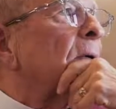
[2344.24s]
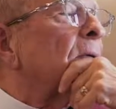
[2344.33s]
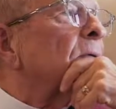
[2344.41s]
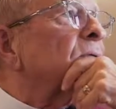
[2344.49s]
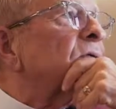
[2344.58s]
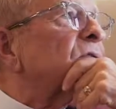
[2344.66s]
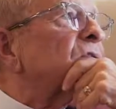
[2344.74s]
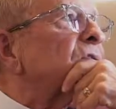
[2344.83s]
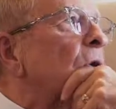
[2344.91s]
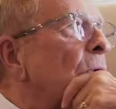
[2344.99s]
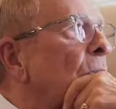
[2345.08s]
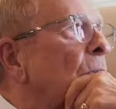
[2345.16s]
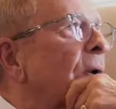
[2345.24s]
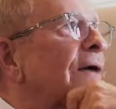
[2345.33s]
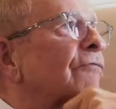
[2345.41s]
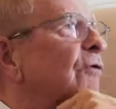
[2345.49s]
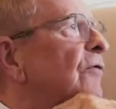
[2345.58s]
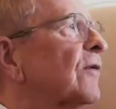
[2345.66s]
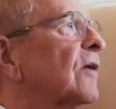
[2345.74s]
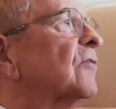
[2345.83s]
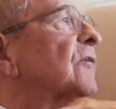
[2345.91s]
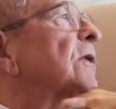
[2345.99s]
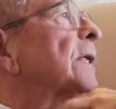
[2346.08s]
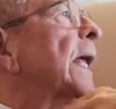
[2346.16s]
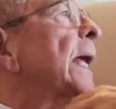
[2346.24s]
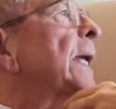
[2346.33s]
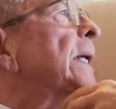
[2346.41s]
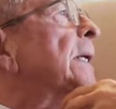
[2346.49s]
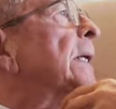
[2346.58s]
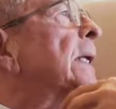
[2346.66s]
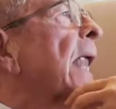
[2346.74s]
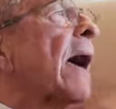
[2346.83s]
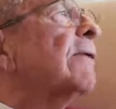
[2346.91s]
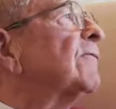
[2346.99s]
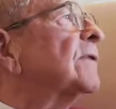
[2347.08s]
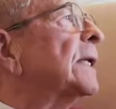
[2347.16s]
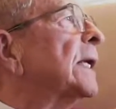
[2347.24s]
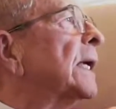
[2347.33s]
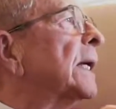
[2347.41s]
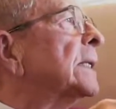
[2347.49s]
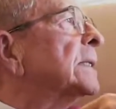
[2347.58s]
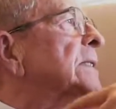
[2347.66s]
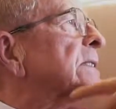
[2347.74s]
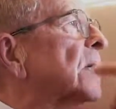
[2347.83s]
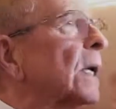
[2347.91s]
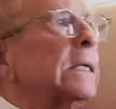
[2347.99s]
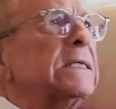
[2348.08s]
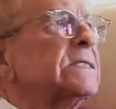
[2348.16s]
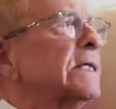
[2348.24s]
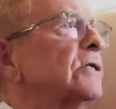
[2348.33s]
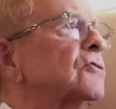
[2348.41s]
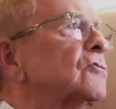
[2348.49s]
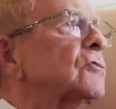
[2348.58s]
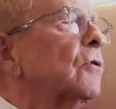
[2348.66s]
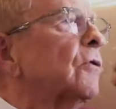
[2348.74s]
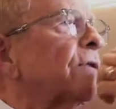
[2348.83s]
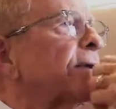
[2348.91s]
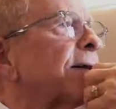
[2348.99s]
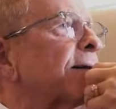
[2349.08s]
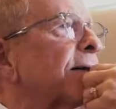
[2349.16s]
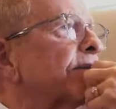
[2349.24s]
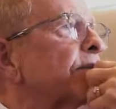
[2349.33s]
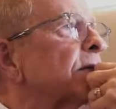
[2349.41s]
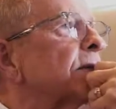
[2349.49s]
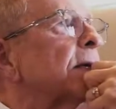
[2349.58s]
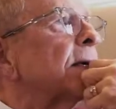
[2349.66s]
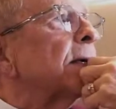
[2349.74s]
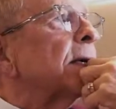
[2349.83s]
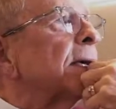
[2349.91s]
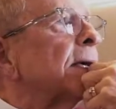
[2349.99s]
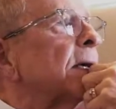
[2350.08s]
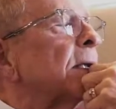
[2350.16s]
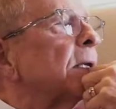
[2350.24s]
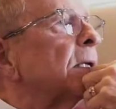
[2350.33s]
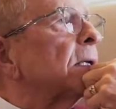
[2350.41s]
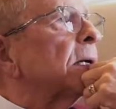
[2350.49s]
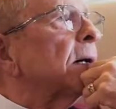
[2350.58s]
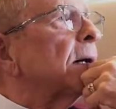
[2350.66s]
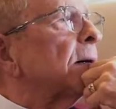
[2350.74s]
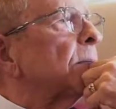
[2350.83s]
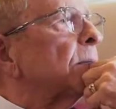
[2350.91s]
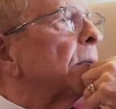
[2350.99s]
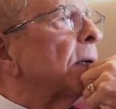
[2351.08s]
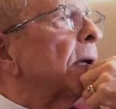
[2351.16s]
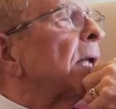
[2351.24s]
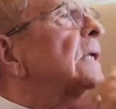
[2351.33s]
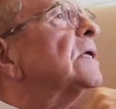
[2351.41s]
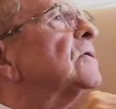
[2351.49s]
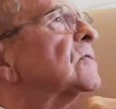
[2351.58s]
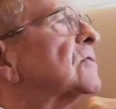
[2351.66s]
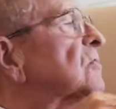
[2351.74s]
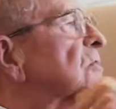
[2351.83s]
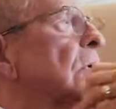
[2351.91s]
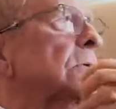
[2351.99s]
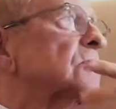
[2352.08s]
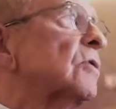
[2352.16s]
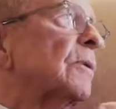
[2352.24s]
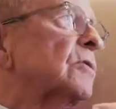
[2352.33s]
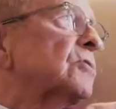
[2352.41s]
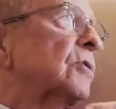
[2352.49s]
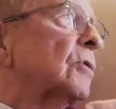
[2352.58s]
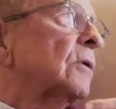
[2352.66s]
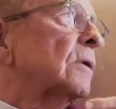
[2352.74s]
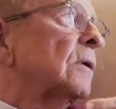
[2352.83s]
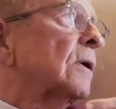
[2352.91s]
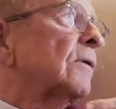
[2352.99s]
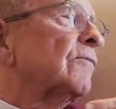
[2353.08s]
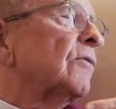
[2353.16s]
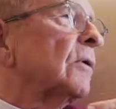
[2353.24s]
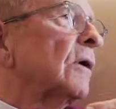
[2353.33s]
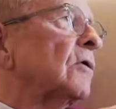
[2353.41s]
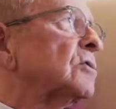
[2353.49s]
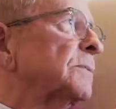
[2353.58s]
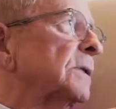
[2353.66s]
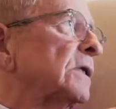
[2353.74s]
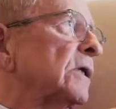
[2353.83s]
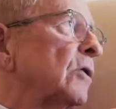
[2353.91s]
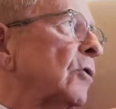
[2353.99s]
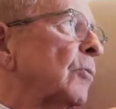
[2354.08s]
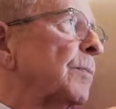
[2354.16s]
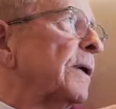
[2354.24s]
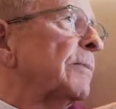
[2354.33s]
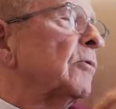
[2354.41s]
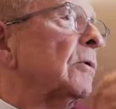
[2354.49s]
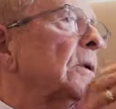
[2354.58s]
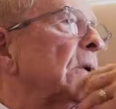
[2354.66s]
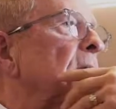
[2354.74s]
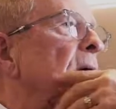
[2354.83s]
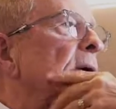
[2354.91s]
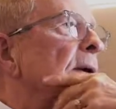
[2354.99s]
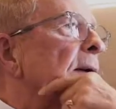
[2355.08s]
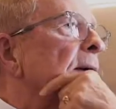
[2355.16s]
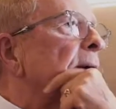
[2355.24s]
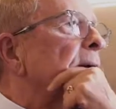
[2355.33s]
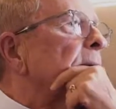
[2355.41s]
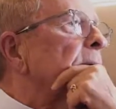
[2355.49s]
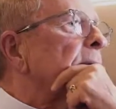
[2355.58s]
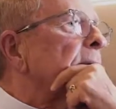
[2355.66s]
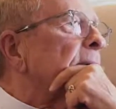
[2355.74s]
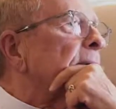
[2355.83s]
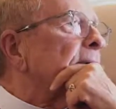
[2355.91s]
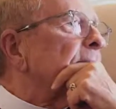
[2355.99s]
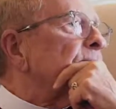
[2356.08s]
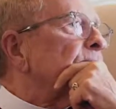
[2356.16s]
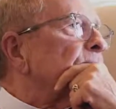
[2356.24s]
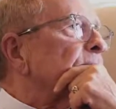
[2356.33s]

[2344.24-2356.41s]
so effervescent and lively, and he's ten years older than I am, and. Um, and he's just done so much good uh, for LGBTQ people, and um,